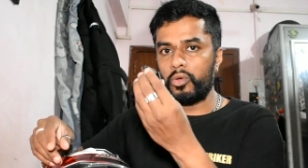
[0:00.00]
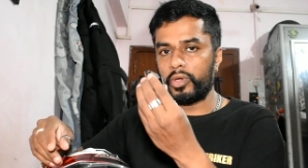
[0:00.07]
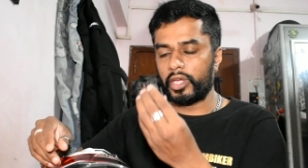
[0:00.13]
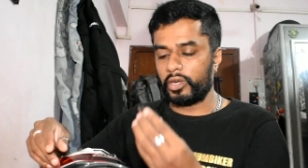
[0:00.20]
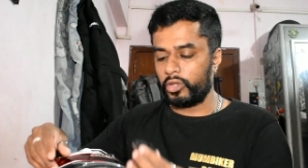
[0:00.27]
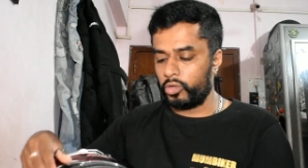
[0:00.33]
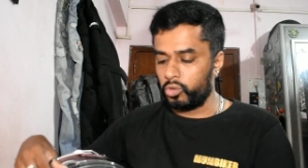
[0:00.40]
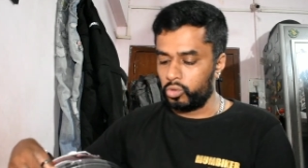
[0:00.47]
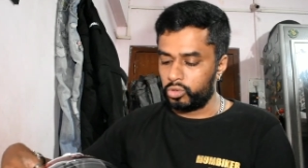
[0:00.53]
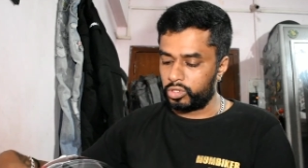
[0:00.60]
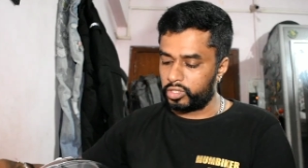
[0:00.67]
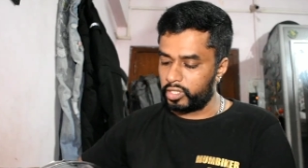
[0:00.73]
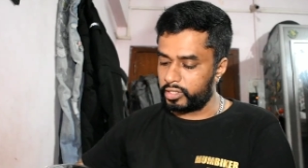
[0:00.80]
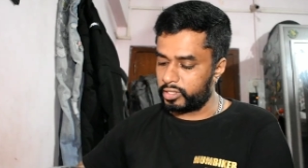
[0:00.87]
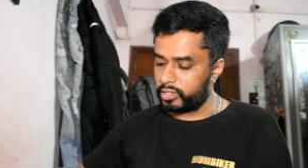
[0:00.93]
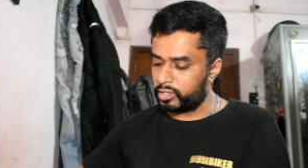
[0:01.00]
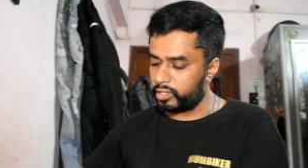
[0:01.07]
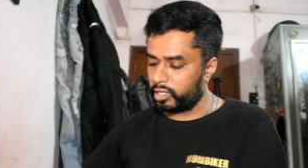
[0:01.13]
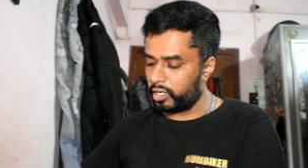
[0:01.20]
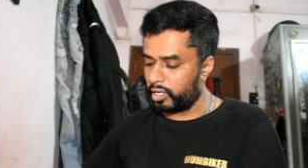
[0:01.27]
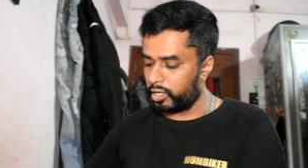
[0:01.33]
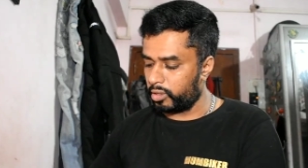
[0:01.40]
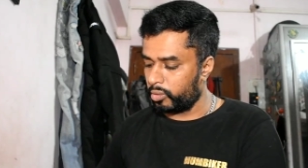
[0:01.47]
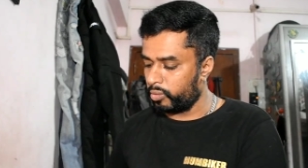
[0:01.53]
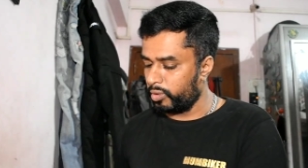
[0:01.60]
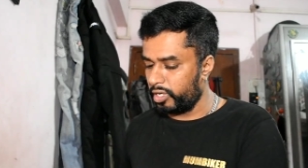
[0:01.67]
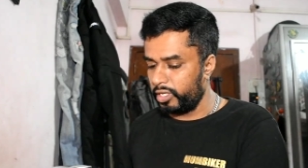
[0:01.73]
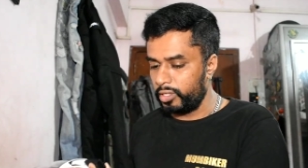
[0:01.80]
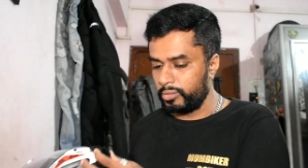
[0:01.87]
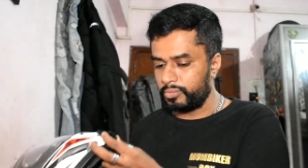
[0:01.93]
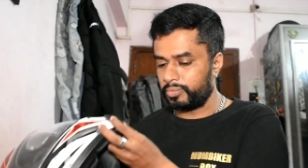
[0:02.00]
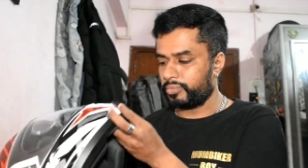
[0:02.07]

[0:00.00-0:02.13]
you can use this only.